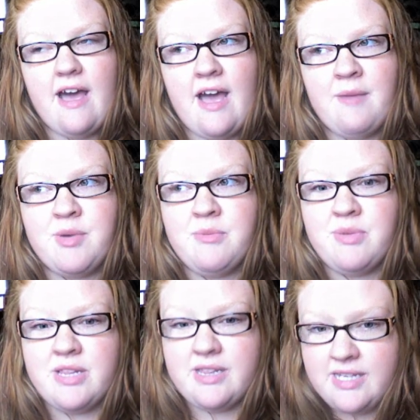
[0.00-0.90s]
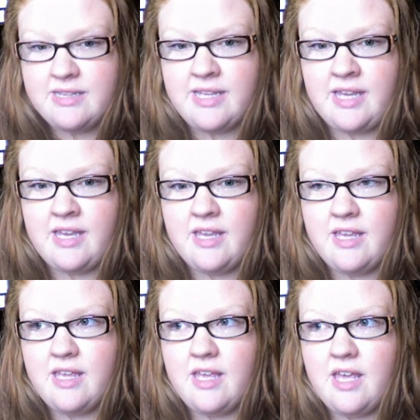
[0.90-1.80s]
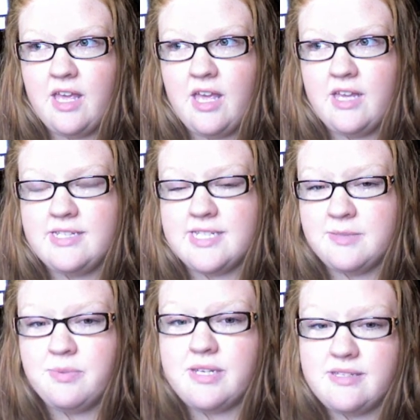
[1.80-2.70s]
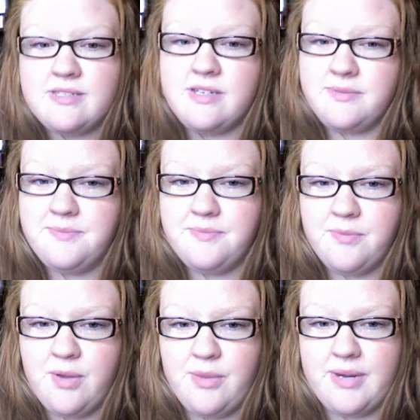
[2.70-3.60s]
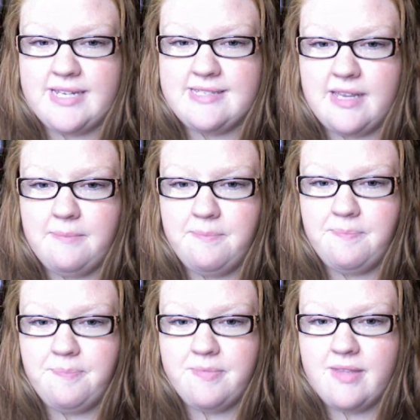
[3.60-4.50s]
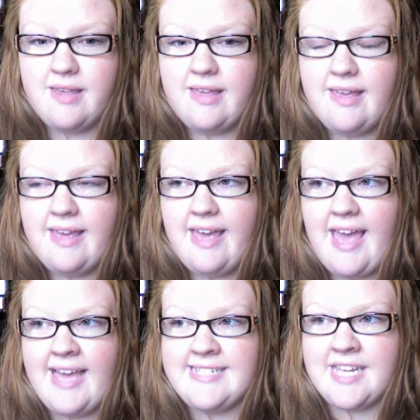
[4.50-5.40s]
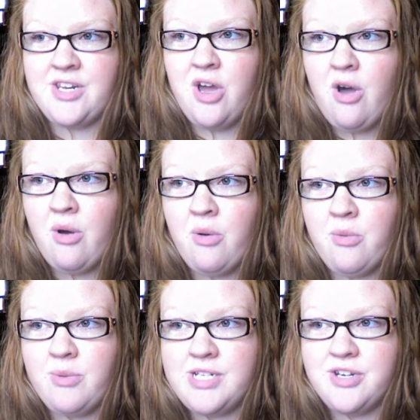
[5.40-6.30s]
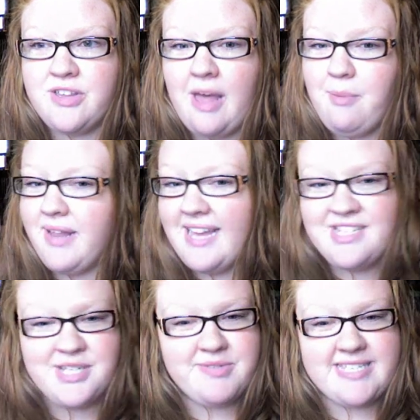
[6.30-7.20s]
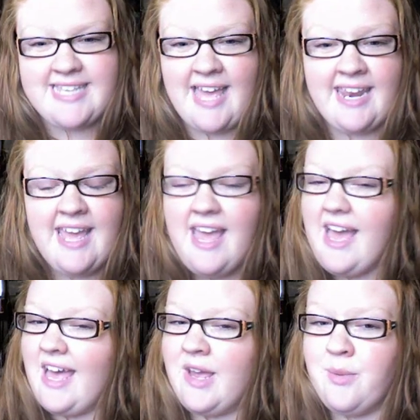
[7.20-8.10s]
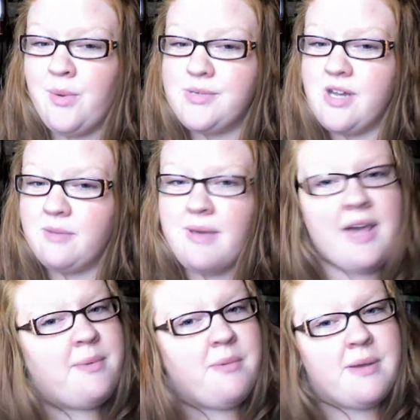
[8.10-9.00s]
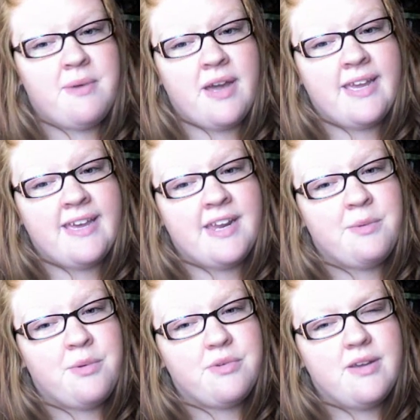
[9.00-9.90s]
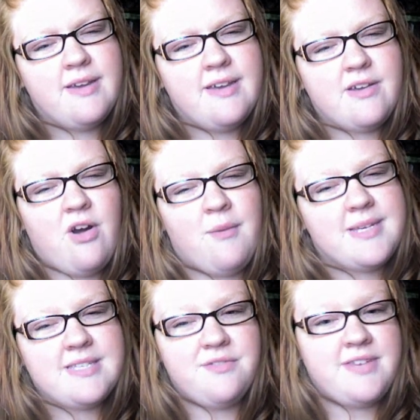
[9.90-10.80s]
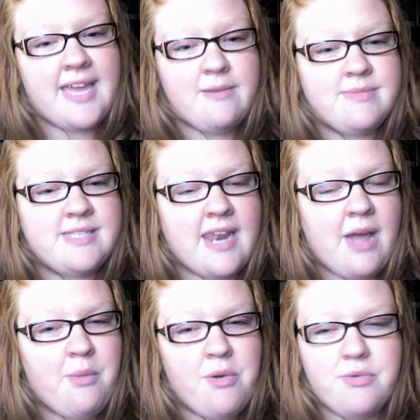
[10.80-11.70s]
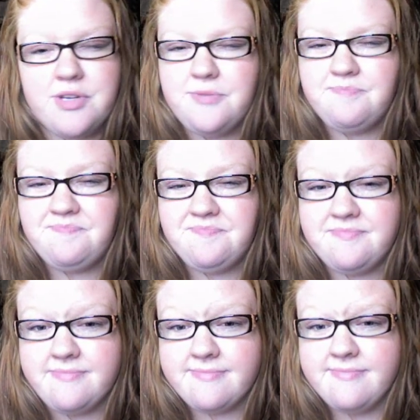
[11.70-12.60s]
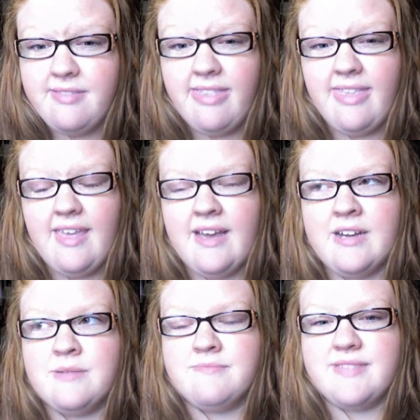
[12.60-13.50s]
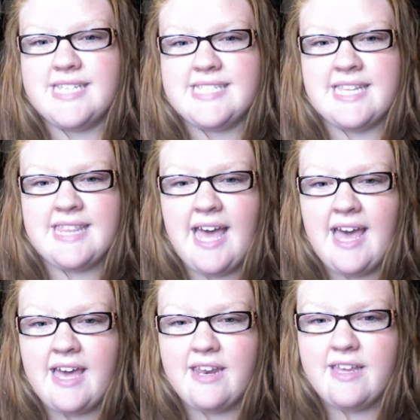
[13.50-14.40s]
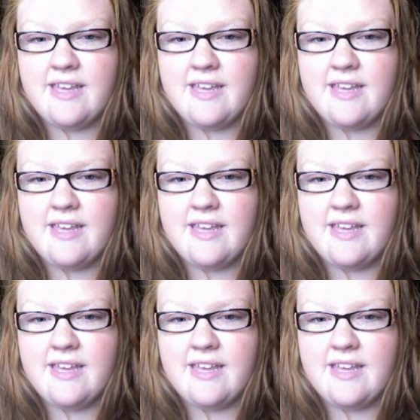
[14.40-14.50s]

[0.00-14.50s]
I'm completely displeased with what I see. And I know we took that pledge and we said, I won't talk bad about my body, and I won't call myself names, and I won't this and that.